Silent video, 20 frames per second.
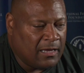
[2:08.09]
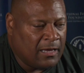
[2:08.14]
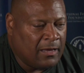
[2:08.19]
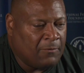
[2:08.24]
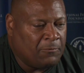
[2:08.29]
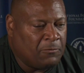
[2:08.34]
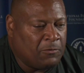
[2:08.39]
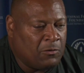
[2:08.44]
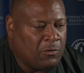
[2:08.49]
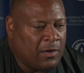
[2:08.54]

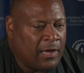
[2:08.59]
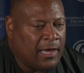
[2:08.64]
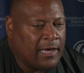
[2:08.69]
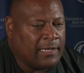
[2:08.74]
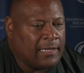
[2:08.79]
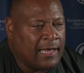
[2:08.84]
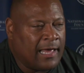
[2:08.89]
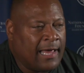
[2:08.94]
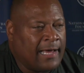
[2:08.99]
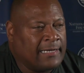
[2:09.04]
If you
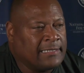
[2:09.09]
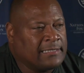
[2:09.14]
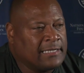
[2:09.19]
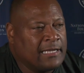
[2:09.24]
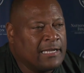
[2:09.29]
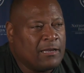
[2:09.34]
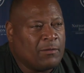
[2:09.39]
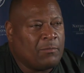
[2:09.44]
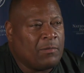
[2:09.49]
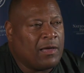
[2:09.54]
had to ice
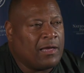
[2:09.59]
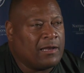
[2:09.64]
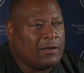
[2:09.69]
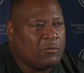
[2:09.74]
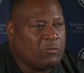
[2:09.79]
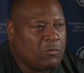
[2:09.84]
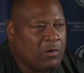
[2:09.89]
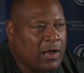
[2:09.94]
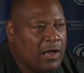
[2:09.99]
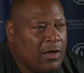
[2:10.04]
anybody
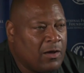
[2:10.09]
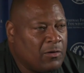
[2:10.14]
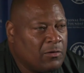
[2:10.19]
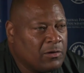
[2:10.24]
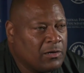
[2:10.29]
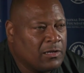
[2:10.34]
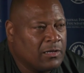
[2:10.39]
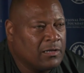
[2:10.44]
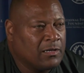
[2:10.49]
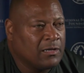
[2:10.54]

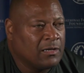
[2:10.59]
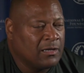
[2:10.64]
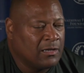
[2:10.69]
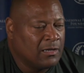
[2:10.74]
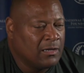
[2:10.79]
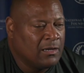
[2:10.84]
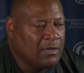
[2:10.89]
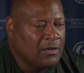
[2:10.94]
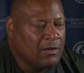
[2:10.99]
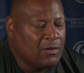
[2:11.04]
around
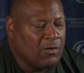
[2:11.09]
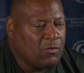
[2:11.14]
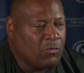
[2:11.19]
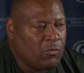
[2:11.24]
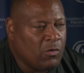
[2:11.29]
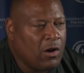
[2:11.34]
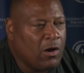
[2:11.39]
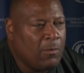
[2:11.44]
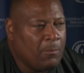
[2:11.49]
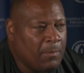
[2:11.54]

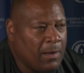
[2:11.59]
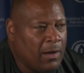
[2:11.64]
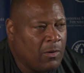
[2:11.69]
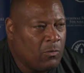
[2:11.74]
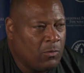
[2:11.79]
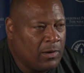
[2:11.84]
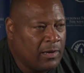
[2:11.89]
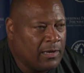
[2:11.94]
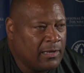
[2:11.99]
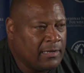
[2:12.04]
my
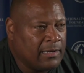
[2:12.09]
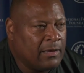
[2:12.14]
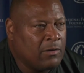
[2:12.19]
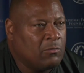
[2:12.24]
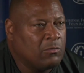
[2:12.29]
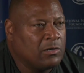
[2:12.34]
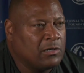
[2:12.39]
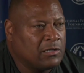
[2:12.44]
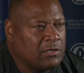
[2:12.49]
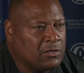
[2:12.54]
way, they
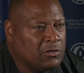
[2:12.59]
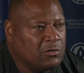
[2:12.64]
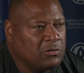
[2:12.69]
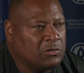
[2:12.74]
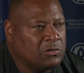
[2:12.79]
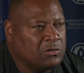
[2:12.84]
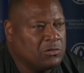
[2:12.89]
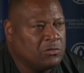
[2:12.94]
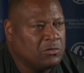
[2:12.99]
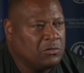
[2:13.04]
would have
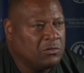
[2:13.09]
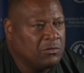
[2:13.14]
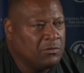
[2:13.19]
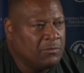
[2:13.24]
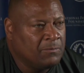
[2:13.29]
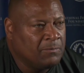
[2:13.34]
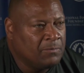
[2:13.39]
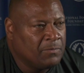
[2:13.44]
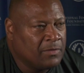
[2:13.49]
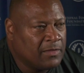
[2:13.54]
told you
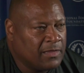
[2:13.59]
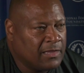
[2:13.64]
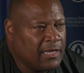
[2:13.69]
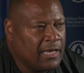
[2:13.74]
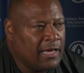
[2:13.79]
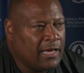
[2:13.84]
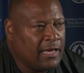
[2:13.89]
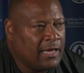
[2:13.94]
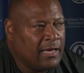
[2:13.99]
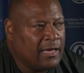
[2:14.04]

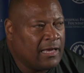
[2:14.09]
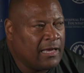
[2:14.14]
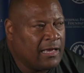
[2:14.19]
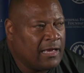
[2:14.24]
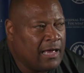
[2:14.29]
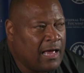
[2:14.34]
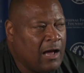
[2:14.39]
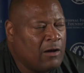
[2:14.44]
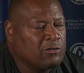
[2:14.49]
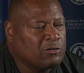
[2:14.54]
that
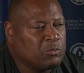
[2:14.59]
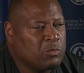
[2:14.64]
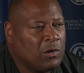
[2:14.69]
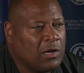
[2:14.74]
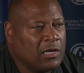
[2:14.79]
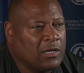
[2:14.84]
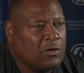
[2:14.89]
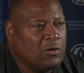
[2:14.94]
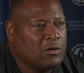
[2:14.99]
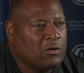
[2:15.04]
I was
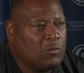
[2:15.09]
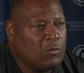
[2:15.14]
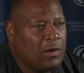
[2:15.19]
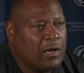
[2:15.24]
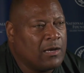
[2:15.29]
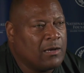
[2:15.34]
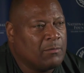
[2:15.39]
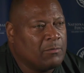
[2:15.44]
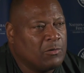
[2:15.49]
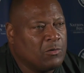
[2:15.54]
probably going to
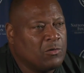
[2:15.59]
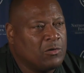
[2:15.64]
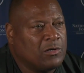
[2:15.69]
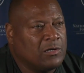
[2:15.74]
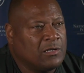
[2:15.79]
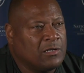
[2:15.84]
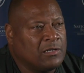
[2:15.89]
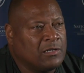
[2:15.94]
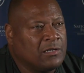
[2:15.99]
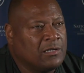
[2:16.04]
wind up
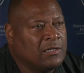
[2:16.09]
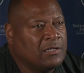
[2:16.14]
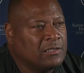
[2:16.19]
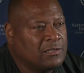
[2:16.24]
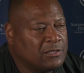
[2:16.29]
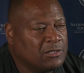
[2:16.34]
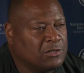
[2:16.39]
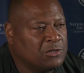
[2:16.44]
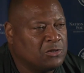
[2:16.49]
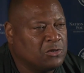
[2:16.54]
going
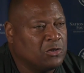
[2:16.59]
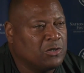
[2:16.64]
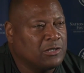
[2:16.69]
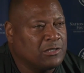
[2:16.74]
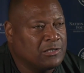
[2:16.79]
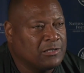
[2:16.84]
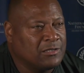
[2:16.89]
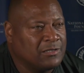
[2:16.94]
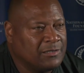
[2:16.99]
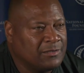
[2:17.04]
to
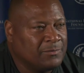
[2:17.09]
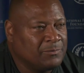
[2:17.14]
Georgia,